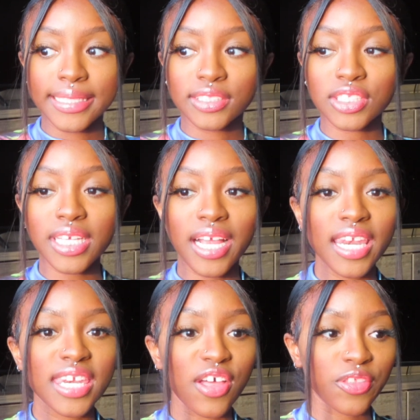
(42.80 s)
just like
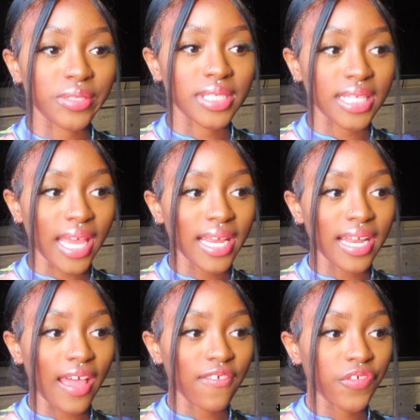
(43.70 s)
another set.
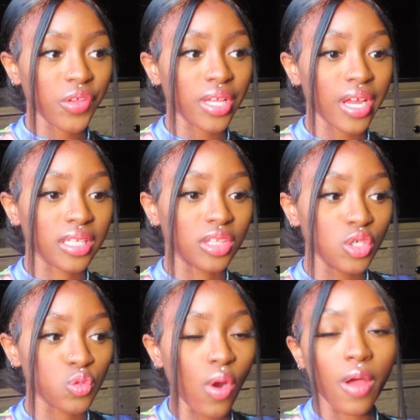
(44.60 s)
I feel like
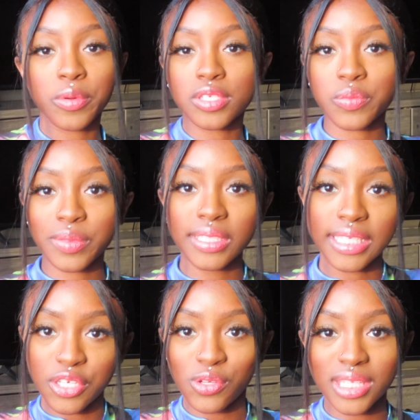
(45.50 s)
these rompers are really
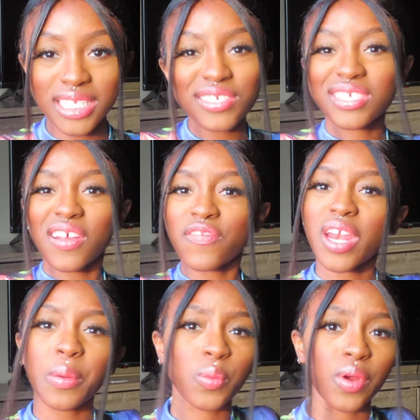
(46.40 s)
cute. These are stuff
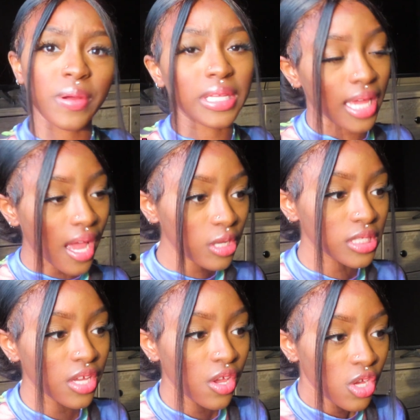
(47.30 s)
that I would wear around the
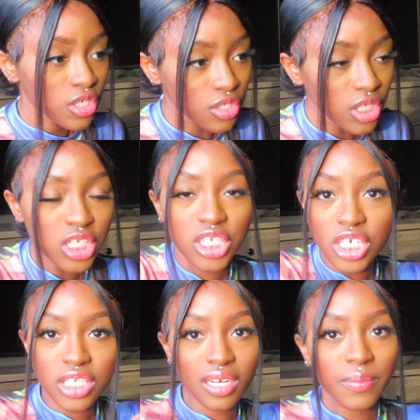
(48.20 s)
house. So this is
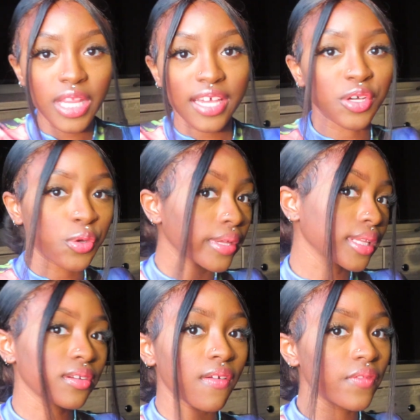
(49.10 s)
just gonna be like a quick
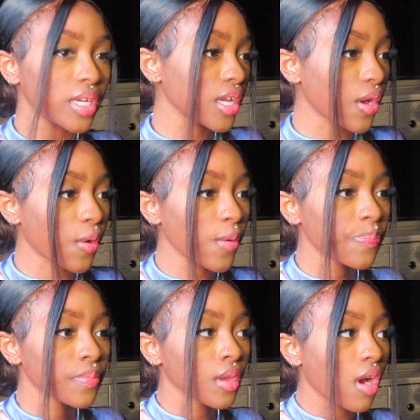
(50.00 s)
little video
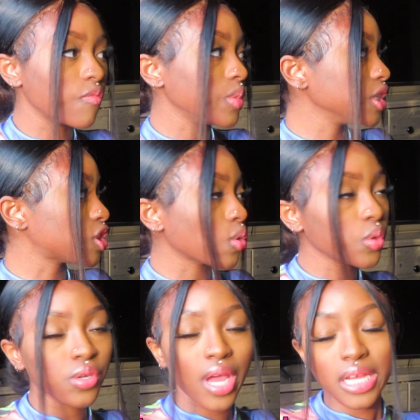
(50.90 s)
of me
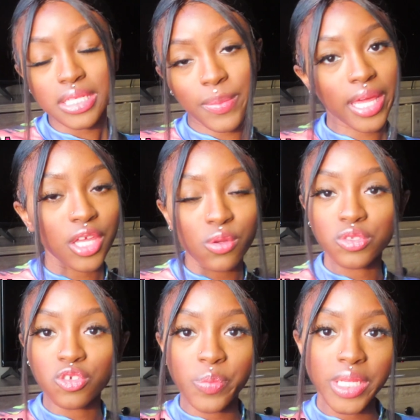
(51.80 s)
showing you guys my cute
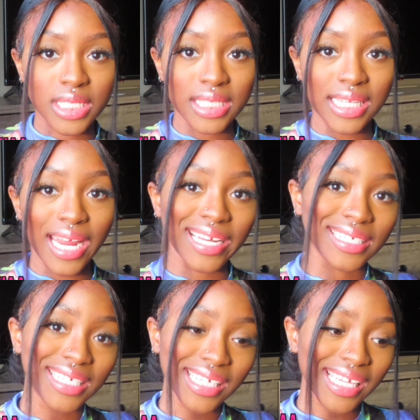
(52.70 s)
two pieces that I
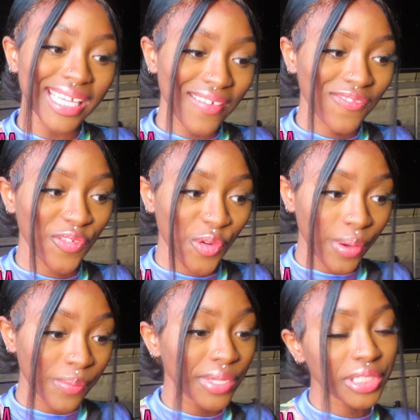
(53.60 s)
did get from